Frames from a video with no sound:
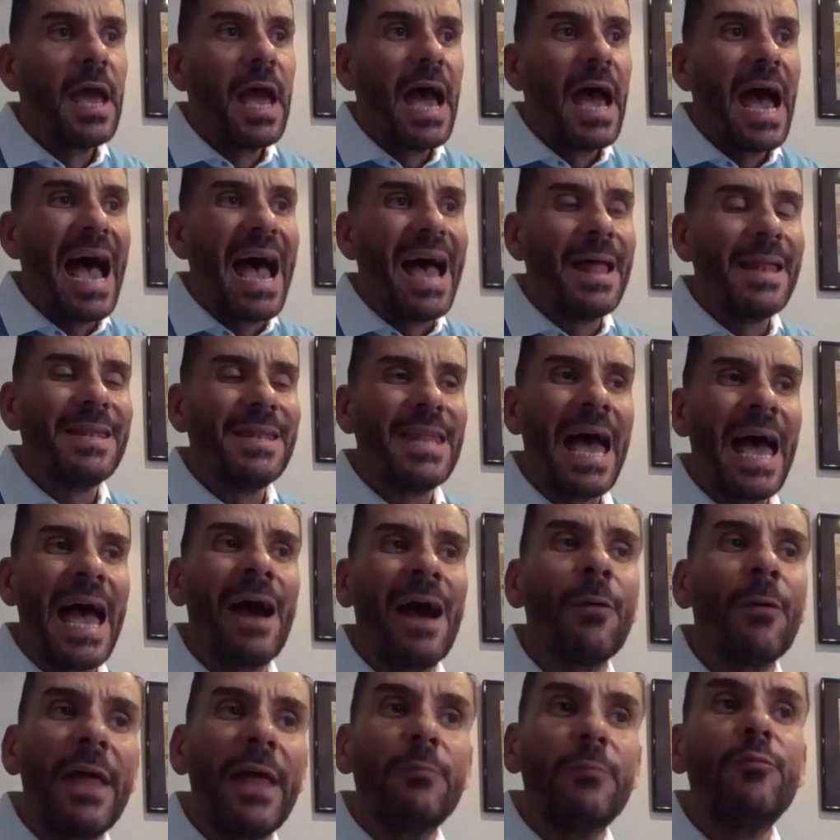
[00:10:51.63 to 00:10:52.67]
And now
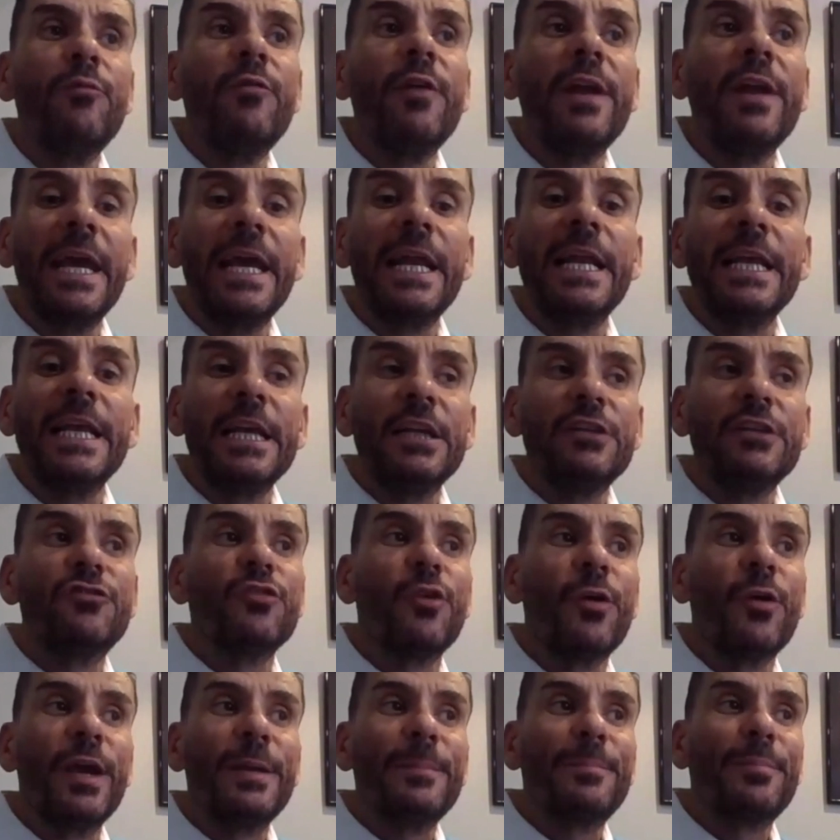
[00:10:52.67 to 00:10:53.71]
they're really
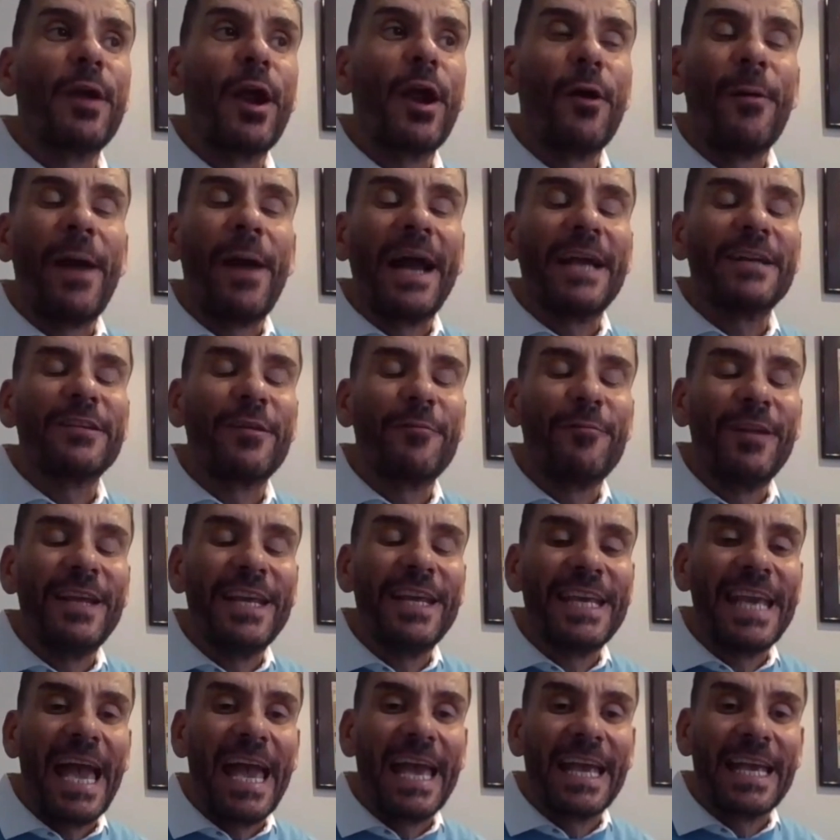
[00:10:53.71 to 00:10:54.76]
enjoying proactively
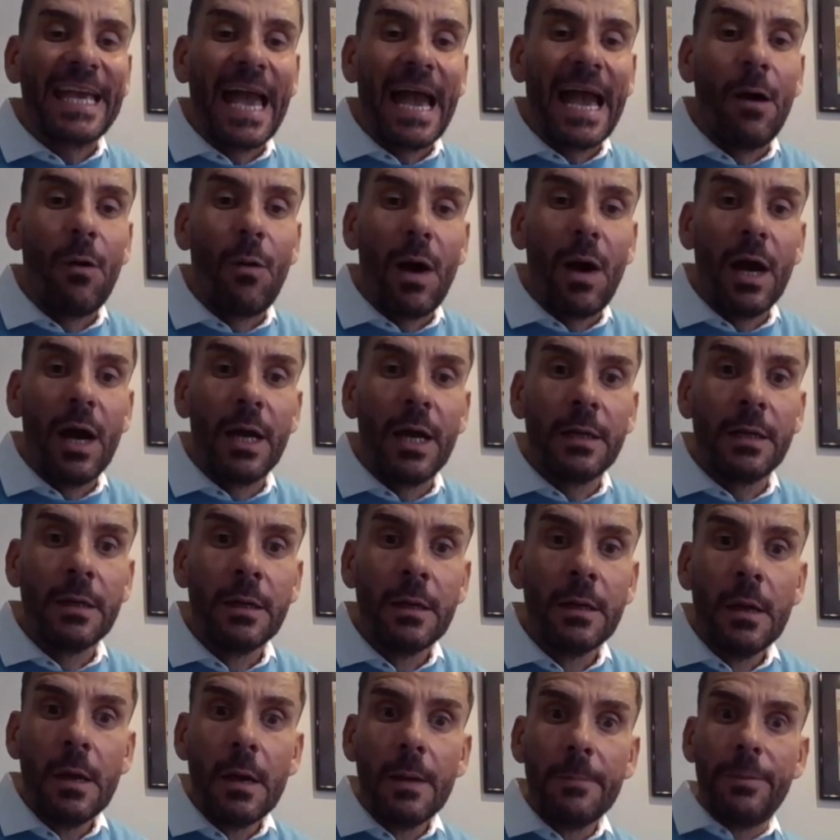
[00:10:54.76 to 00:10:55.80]
getting out and
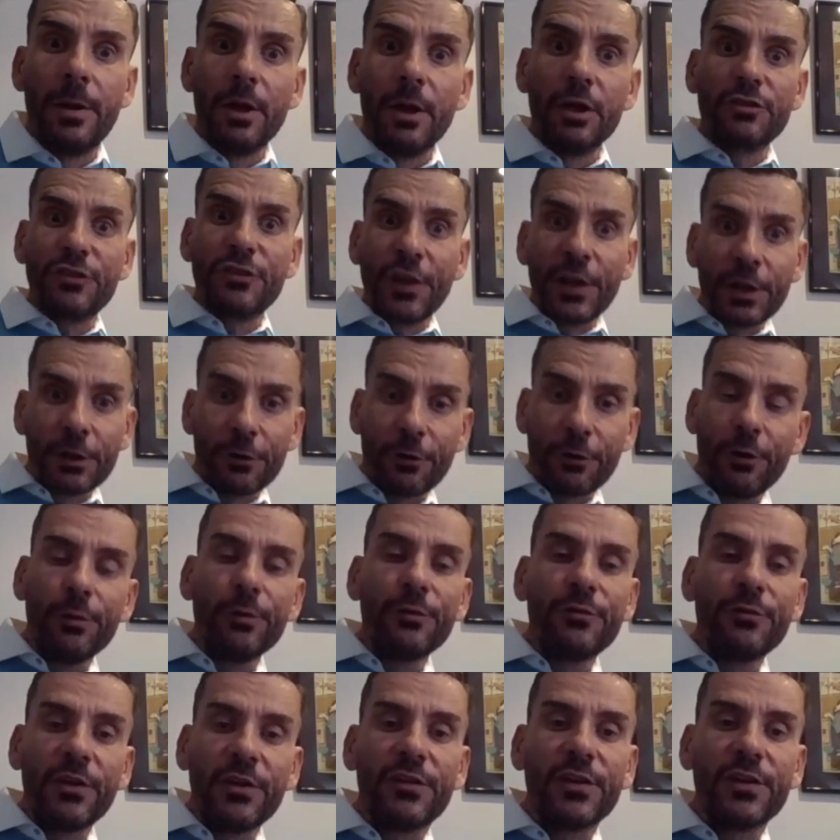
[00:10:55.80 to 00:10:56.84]
pushing
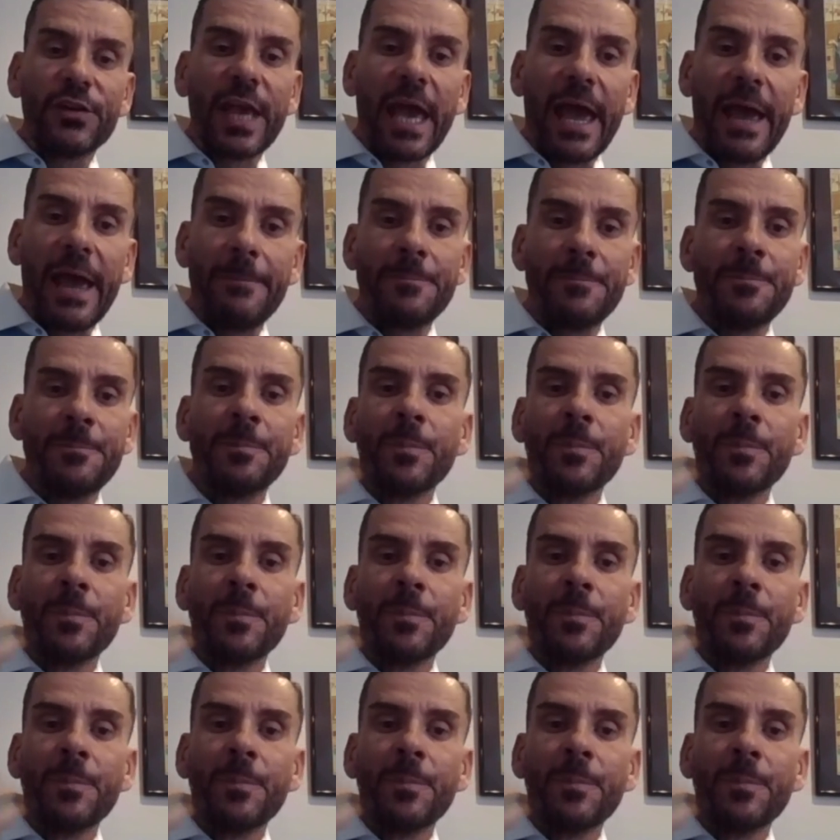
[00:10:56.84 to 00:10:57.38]
cruises again.